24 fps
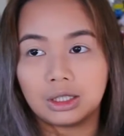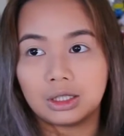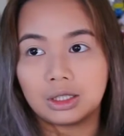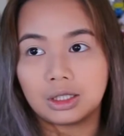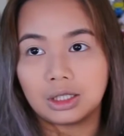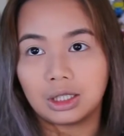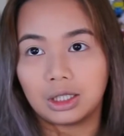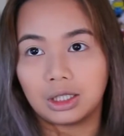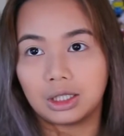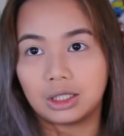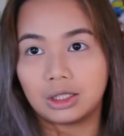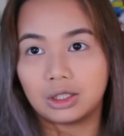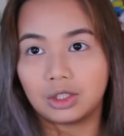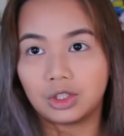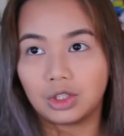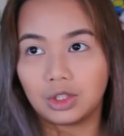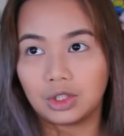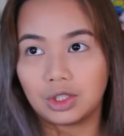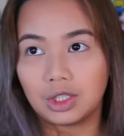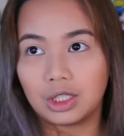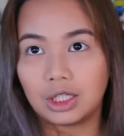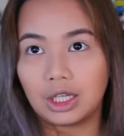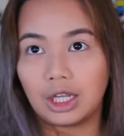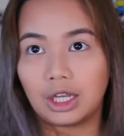is like such
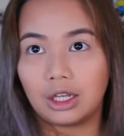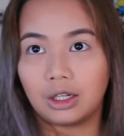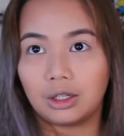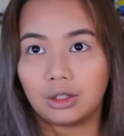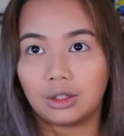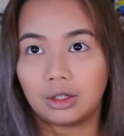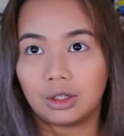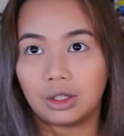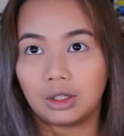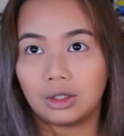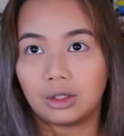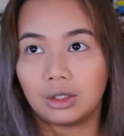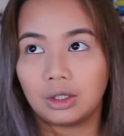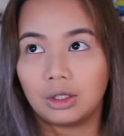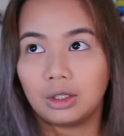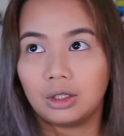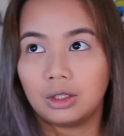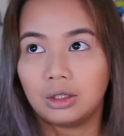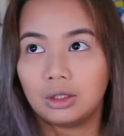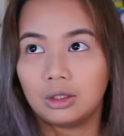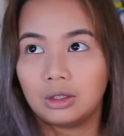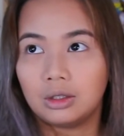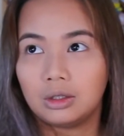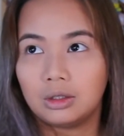a standard
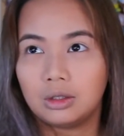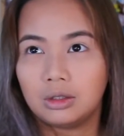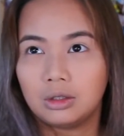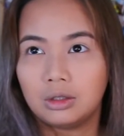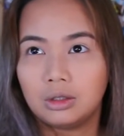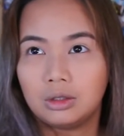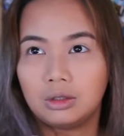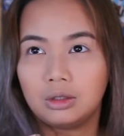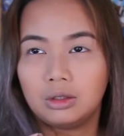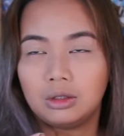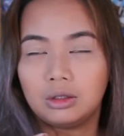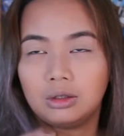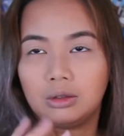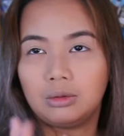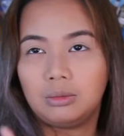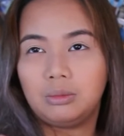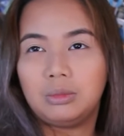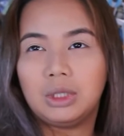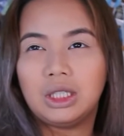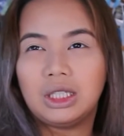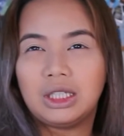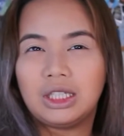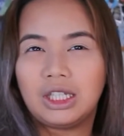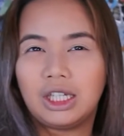
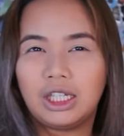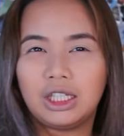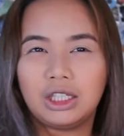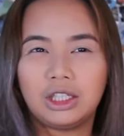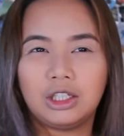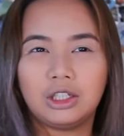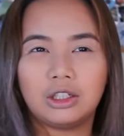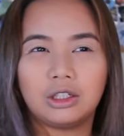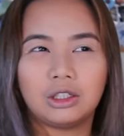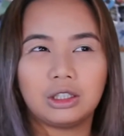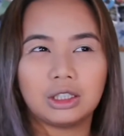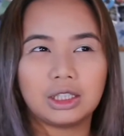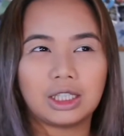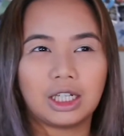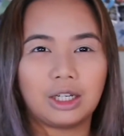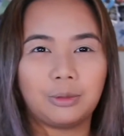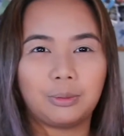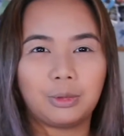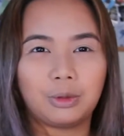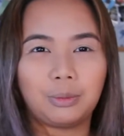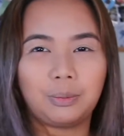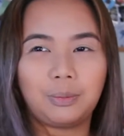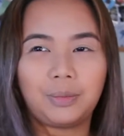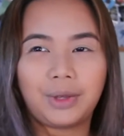millennial
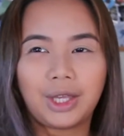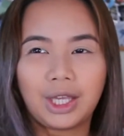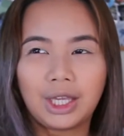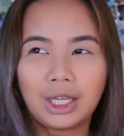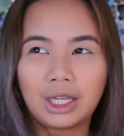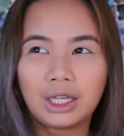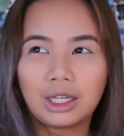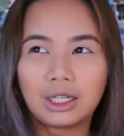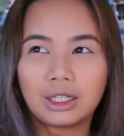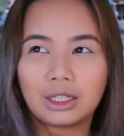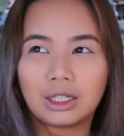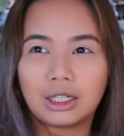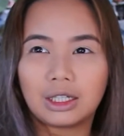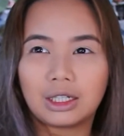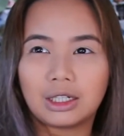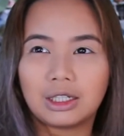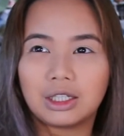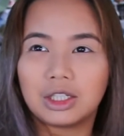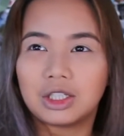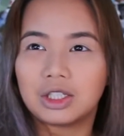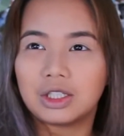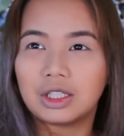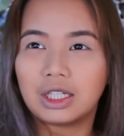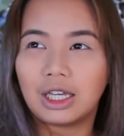type of pink that I
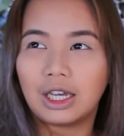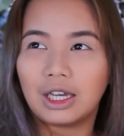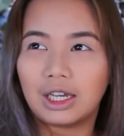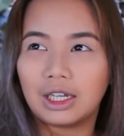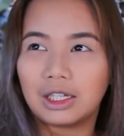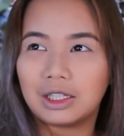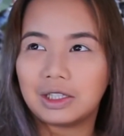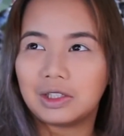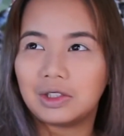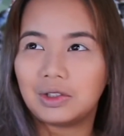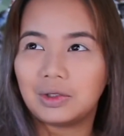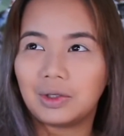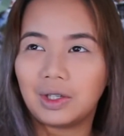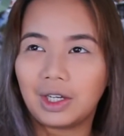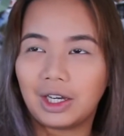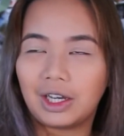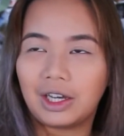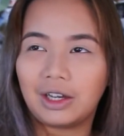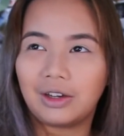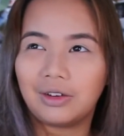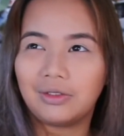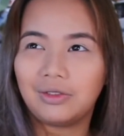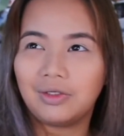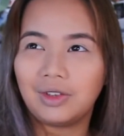just had to
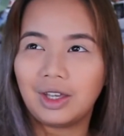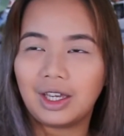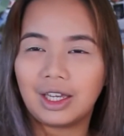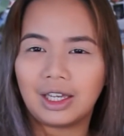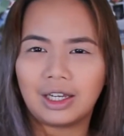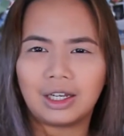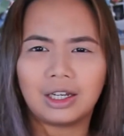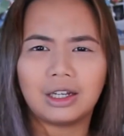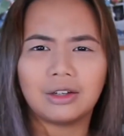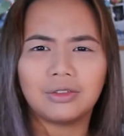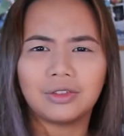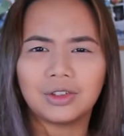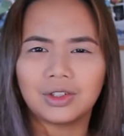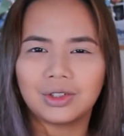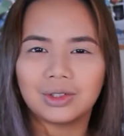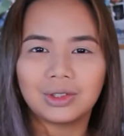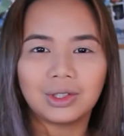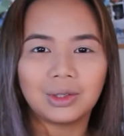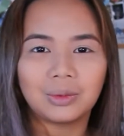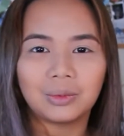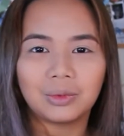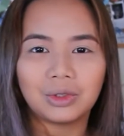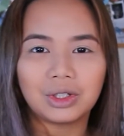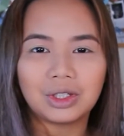have, and for
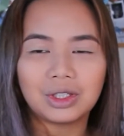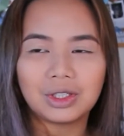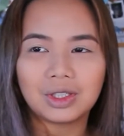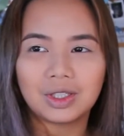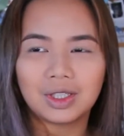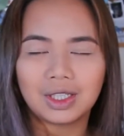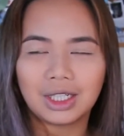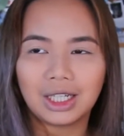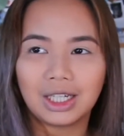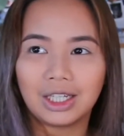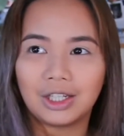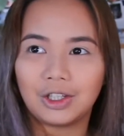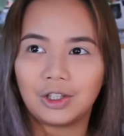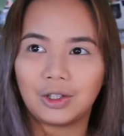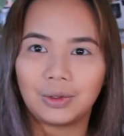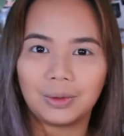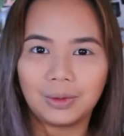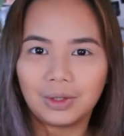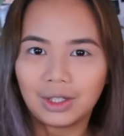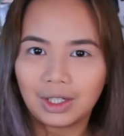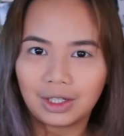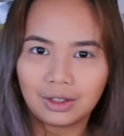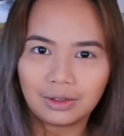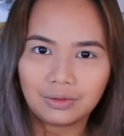some reason I
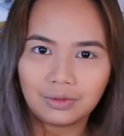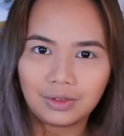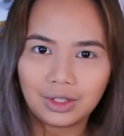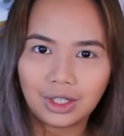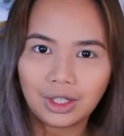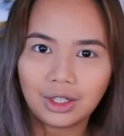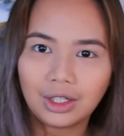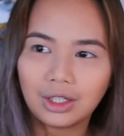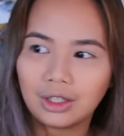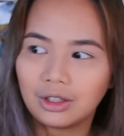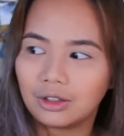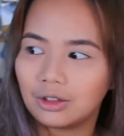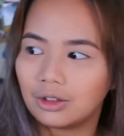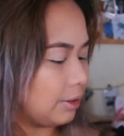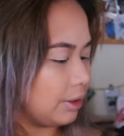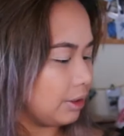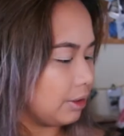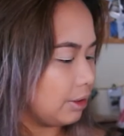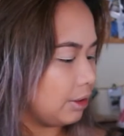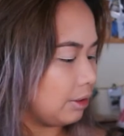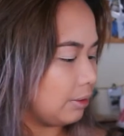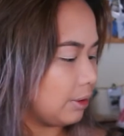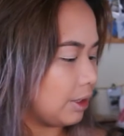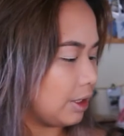don't have yet. Those
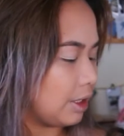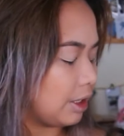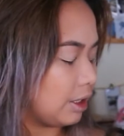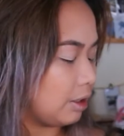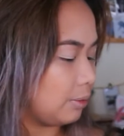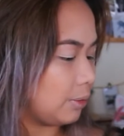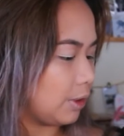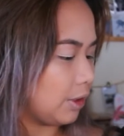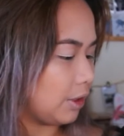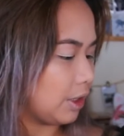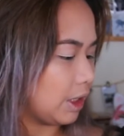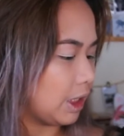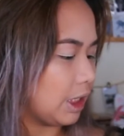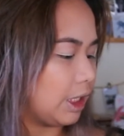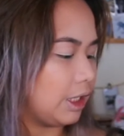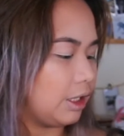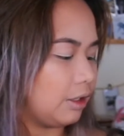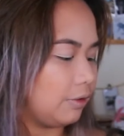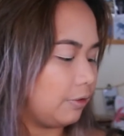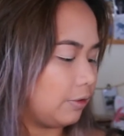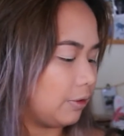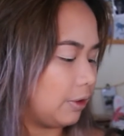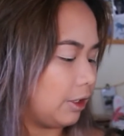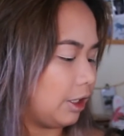are the ones that I'm so
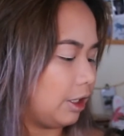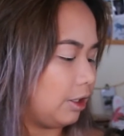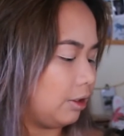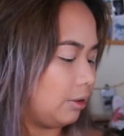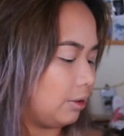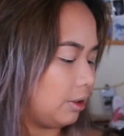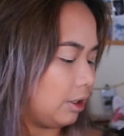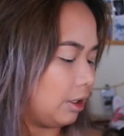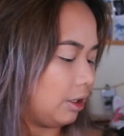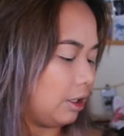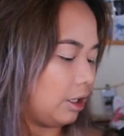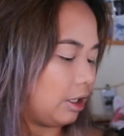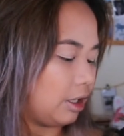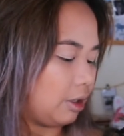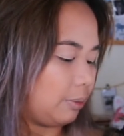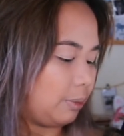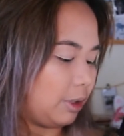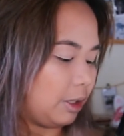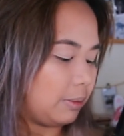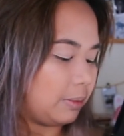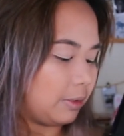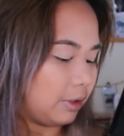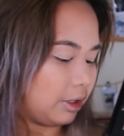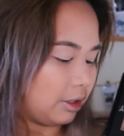excited for. I know that a lot of
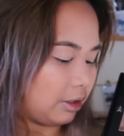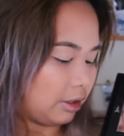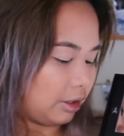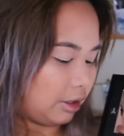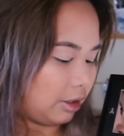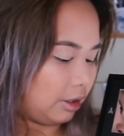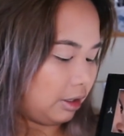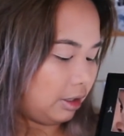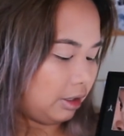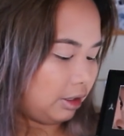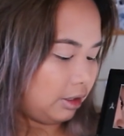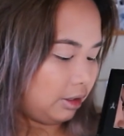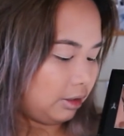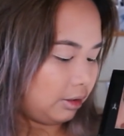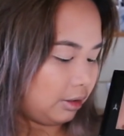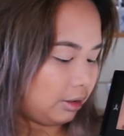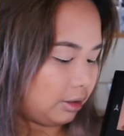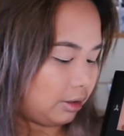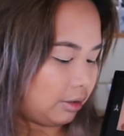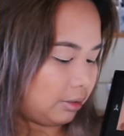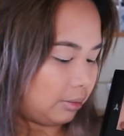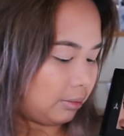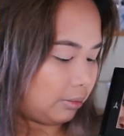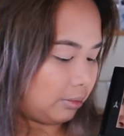people are
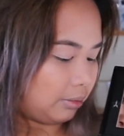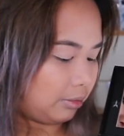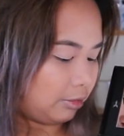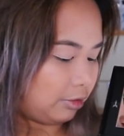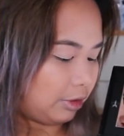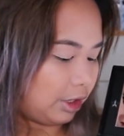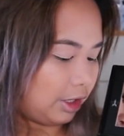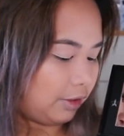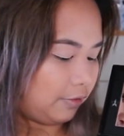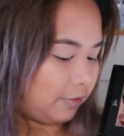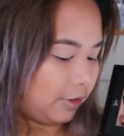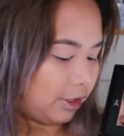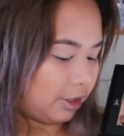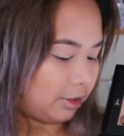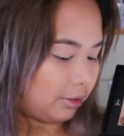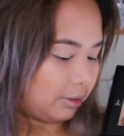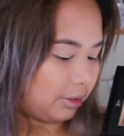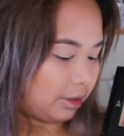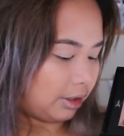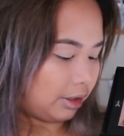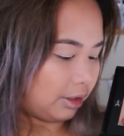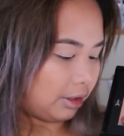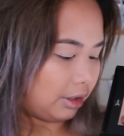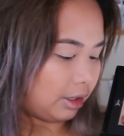raving
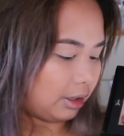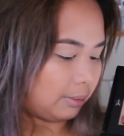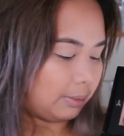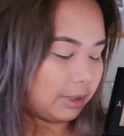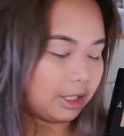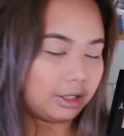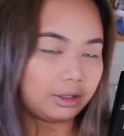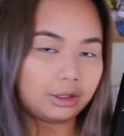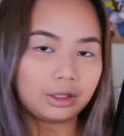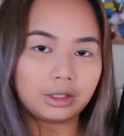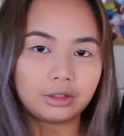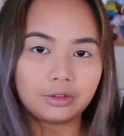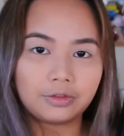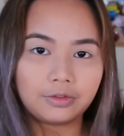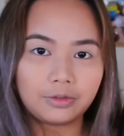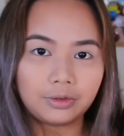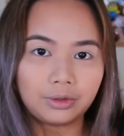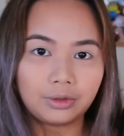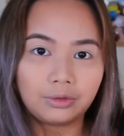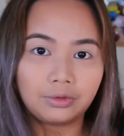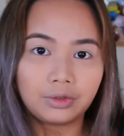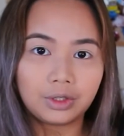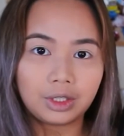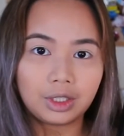around about the
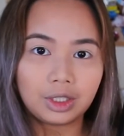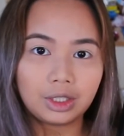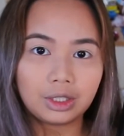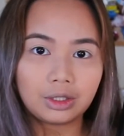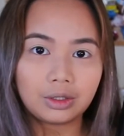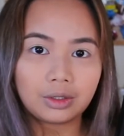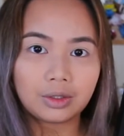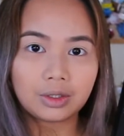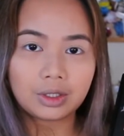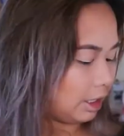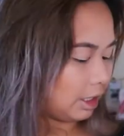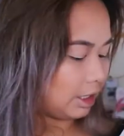food videos,